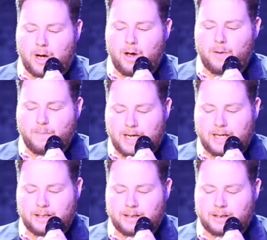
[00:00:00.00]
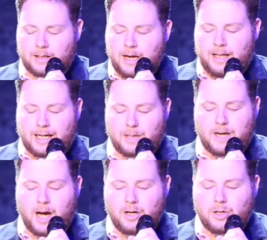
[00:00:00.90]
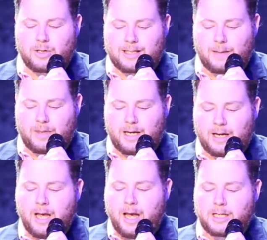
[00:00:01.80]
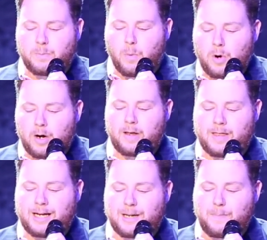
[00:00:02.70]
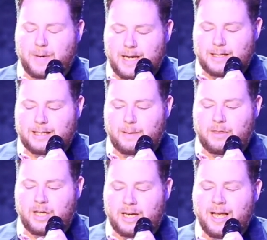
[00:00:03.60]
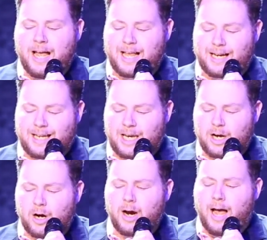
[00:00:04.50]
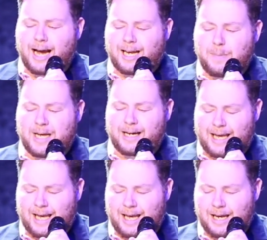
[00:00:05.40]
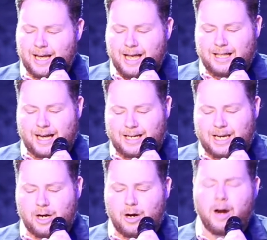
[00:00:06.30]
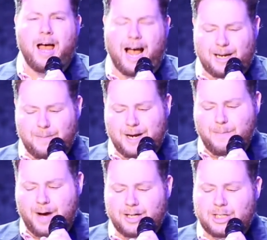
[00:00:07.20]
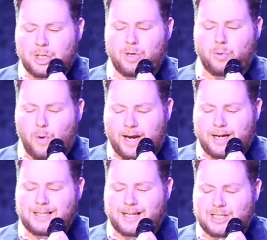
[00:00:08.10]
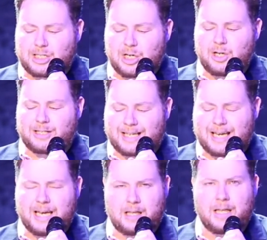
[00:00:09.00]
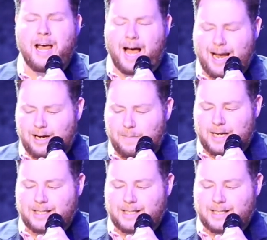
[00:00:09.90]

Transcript: all means, that to be under something is more than to be something, that here I can be a king, that here I can be a monster with wings and skull teeth. I can be